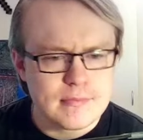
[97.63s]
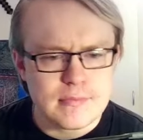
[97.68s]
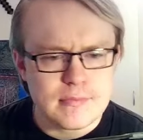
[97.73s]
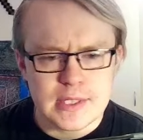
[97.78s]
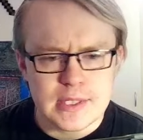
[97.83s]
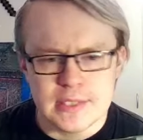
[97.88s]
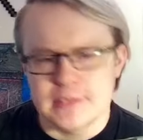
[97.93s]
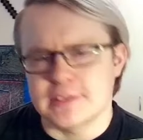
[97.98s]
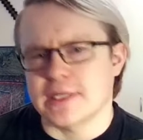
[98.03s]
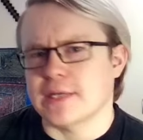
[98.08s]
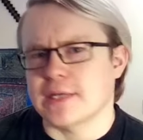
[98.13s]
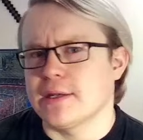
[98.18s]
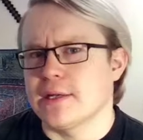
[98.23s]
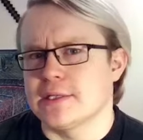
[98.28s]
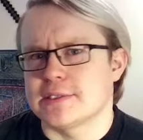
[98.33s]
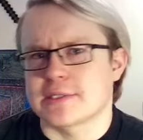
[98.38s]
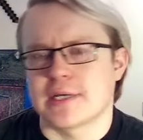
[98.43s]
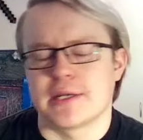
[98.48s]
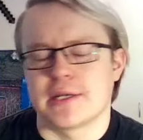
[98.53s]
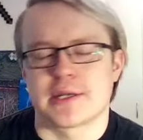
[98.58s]
Second
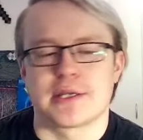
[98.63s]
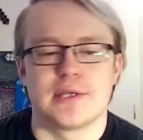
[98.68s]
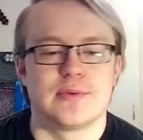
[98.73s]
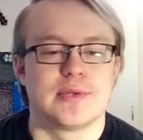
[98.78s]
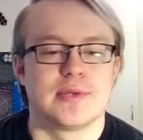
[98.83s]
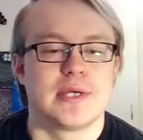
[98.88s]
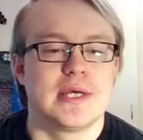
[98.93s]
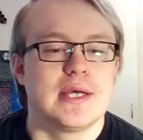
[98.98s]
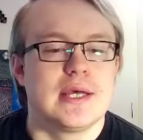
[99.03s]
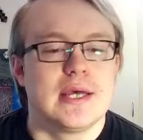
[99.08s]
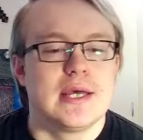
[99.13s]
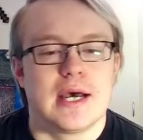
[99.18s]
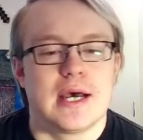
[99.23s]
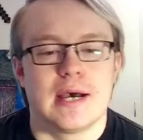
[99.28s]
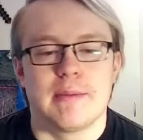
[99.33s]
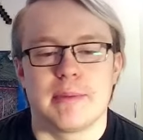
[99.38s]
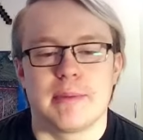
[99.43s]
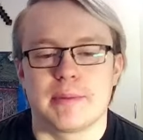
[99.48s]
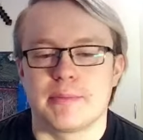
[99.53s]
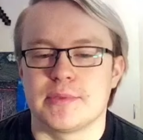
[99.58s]
line's kind of cute,
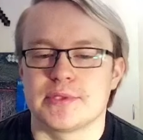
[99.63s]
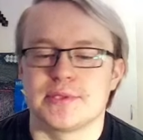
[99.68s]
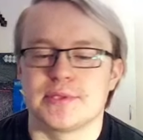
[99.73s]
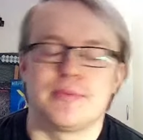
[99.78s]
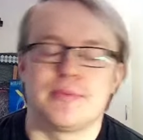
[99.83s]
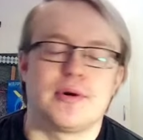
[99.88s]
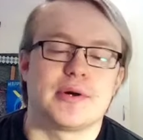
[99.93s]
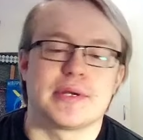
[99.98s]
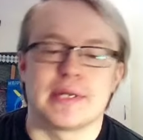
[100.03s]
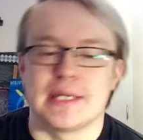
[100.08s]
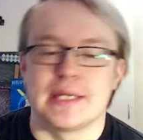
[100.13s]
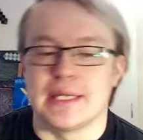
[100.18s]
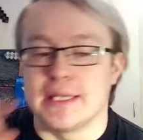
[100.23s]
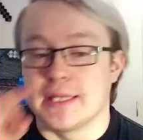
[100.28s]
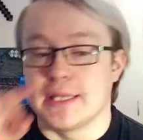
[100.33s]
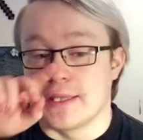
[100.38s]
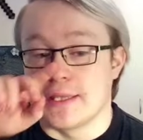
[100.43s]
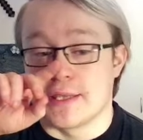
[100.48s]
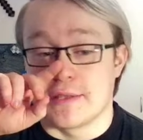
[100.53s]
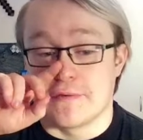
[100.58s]
but most importantly,
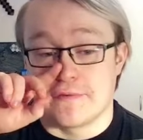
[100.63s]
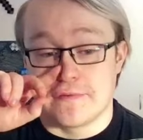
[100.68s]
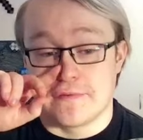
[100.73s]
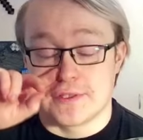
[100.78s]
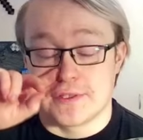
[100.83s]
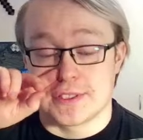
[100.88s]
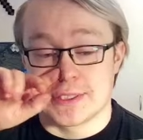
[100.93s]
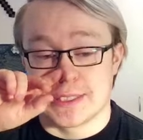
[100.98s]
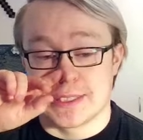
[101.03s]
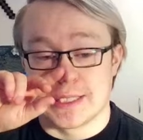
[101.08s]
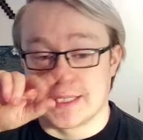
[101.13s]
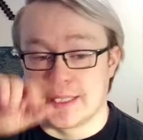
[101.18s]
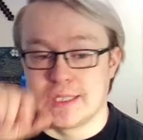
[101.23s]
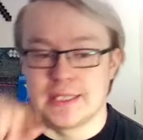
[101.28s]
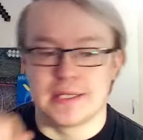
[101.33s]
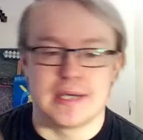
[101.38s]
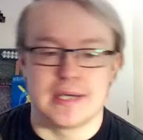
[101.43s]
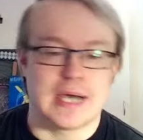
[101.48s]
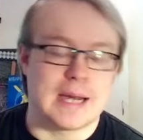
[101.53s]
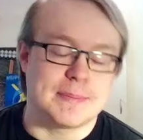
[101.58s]
the first line
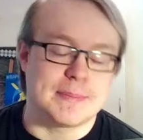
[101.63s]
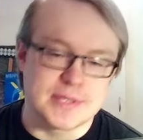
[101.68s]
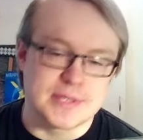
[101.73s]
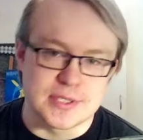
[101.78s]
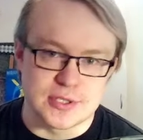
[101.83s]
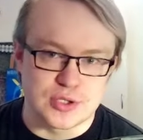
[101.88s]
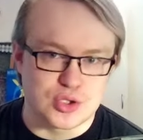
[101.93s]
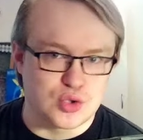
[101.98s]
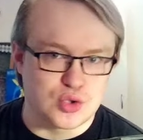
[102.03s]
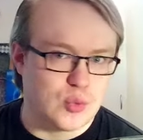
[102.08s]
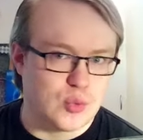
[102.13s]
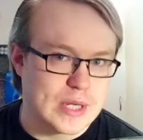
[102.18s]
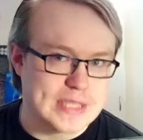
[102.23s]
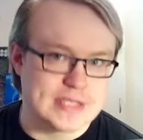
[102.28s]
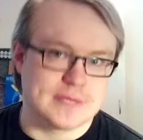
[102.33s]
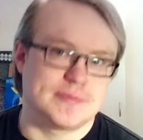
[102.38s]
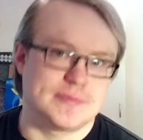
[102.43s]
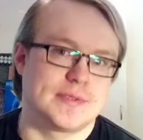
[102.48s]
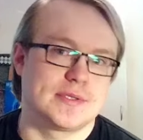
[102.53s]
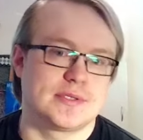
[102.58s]
here, up to
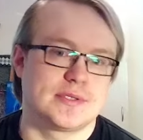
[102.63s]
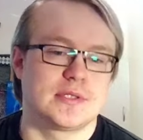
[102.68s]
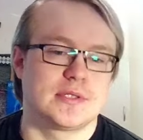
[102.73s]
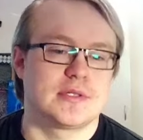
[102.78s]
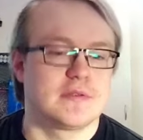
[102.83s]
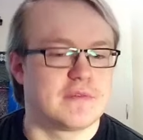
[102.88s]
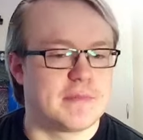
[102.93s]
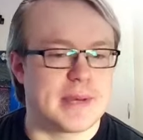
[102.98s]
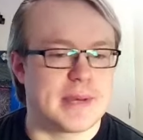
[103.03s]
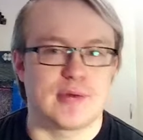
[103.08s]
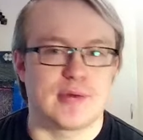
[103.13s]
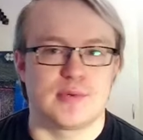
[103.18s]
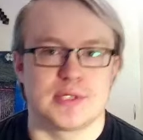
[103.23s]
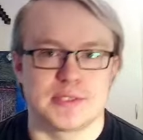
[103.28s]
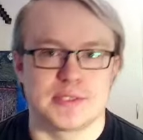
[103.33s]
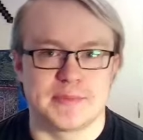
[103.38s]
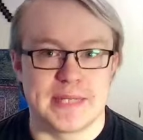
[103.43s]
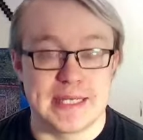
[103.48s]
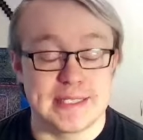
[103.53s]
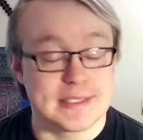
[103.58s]
twice per turn if a Battlewasp
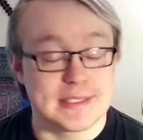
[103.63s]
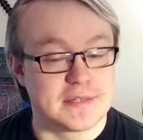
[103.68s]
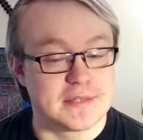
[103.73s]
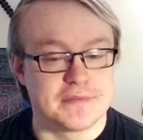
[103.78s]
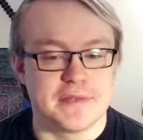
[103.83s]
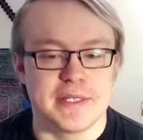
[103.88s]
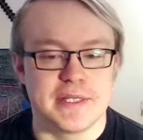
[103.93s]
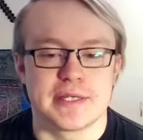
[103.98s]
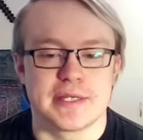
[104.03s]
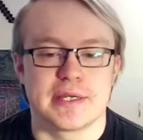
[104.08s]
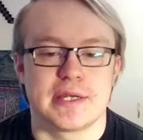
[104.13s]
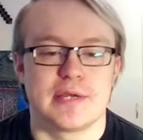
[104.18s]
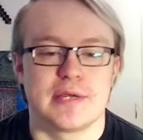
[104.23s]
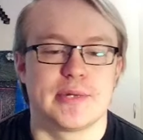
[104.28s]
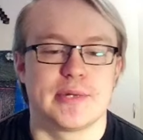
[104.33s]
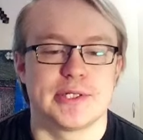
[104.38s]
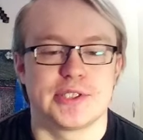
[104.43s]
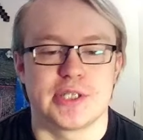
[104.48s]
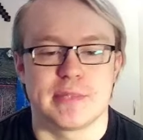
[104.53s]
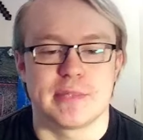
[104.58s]
hits the field in any
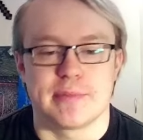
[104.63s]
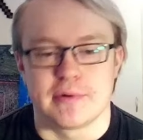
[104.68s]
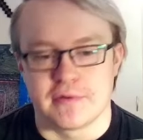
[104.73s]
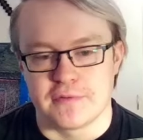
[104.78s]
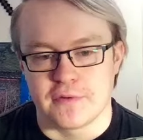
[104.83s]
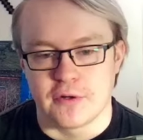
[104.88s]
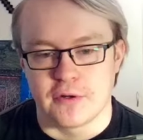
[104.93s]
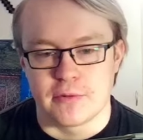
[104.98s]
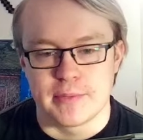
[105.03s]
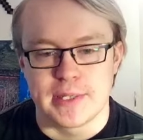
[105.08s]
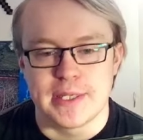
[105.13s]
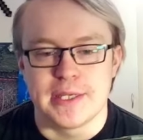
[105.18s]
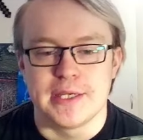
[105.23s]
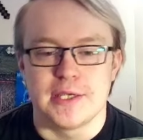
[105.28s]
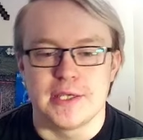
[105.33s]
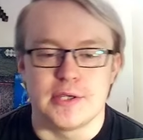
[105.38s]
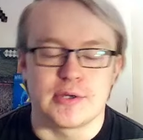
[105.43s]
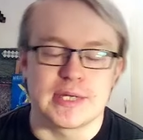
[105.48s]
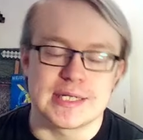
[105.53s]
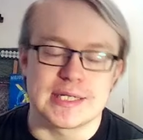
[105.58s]
way, shape, or form,
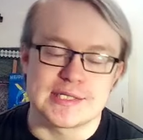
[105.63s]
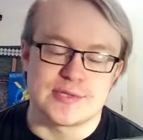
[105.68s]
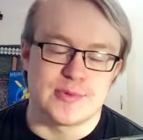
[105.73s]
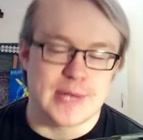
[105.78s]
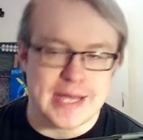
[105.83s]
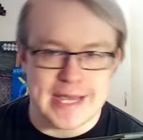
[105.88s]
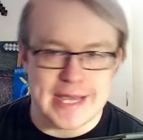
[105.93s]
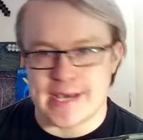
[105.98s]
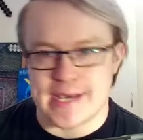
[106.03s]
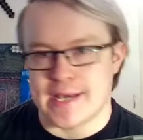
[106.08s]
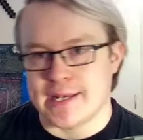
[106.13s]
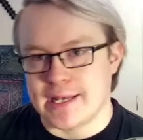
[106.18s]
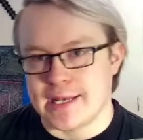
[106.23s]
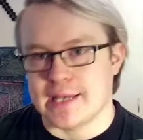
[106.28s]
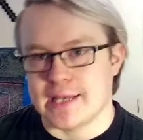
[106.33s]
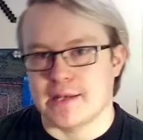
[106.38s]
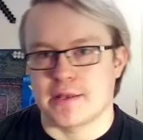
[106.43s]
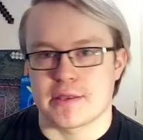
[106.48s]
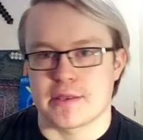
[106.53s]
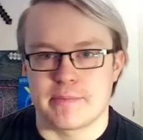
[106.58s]
get to add
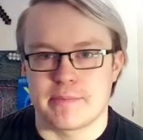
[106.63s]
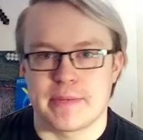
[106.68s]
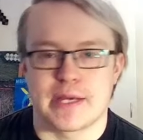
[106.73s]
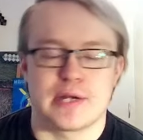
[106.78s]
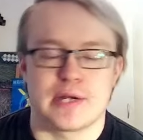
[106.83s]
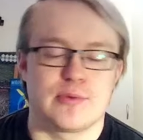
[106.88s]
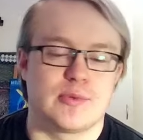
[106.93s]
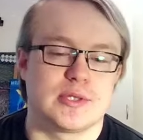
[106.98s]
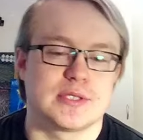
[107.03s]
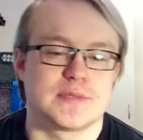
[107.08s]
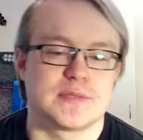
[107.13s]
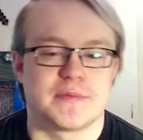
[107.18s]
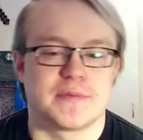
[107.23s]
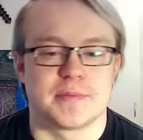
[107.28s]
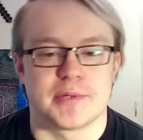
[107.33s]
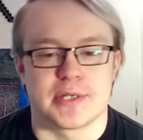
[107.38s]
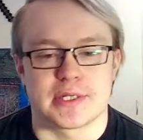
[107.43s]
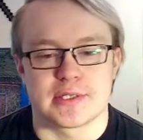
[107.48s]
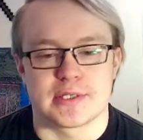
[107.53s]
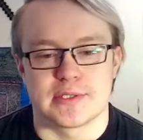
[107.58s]
another Battlewasp from
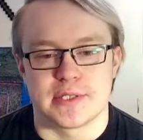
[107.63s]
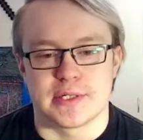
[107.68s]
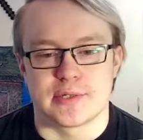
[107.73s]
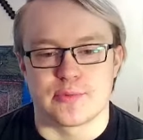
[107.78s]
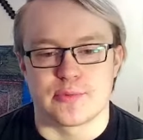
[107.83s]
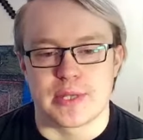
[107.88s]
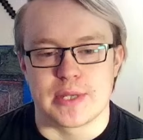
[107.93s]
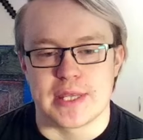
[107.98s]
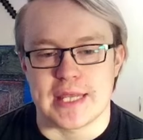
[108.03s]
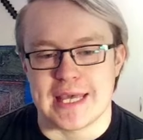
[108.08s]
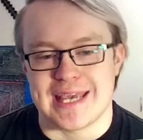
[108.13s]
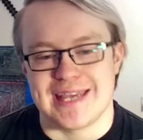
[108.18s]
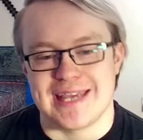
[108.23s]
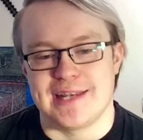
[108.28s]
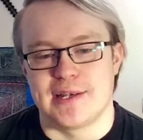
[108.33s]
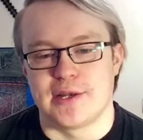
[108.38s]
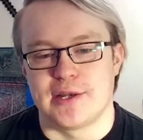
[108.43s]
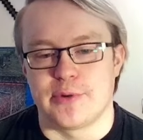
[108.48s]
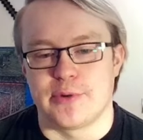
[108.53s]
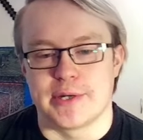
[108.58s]
your deck to your hand with a
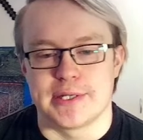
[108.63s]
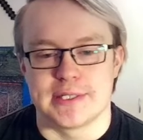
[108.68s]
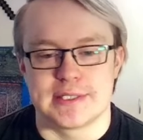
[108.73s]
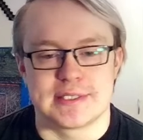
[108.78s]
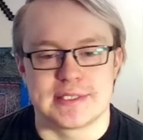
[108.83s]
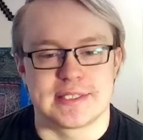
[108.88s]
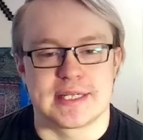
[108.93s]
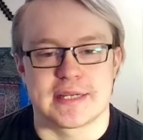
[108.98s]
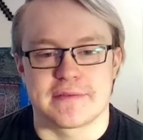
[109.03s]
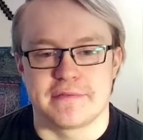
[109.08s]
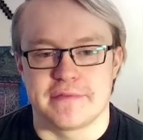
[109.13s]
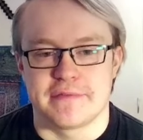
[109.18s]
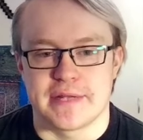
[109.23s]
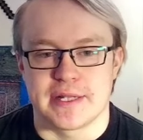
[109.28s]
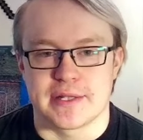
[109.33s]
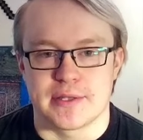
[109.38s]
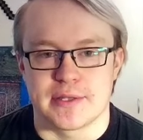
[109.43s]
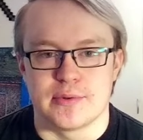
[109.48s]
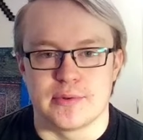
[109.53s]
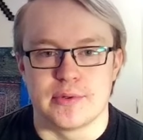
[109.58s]
lower attack
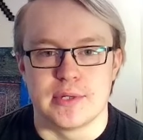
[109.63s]
value.